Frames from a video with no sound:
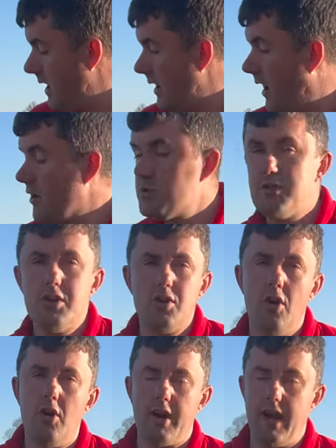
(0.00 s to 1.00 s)
On to the
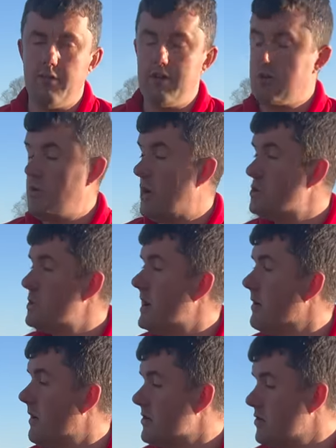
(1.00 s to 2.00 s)
short kits, which is what I really
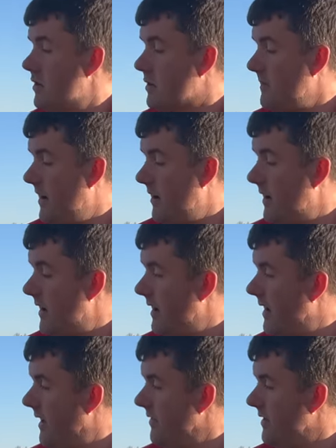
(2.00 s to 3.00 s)
want to talk about
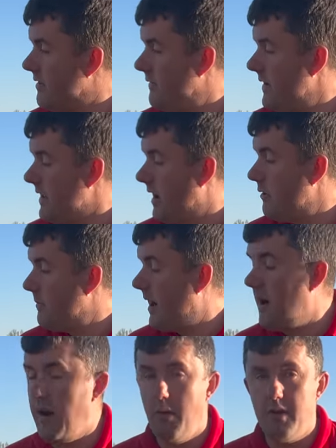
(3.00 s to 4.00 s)
in this video, but
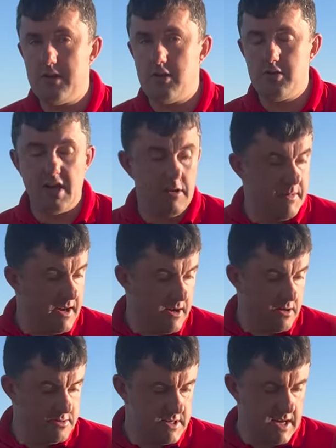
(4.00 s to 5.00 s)
I want to just add a bit of
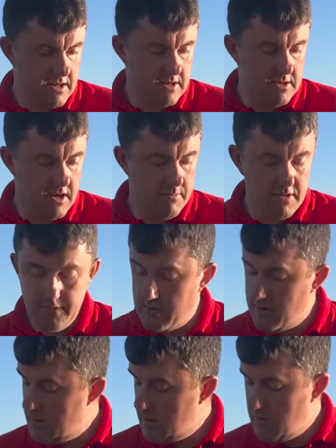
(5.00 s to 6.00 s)
context in terms of
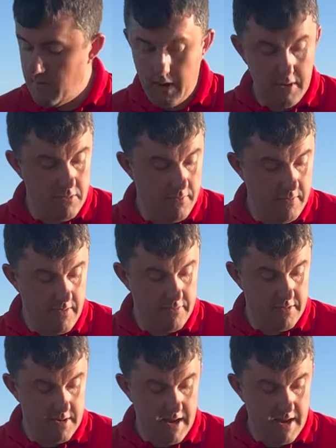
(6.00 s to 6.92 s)
what I use for everything.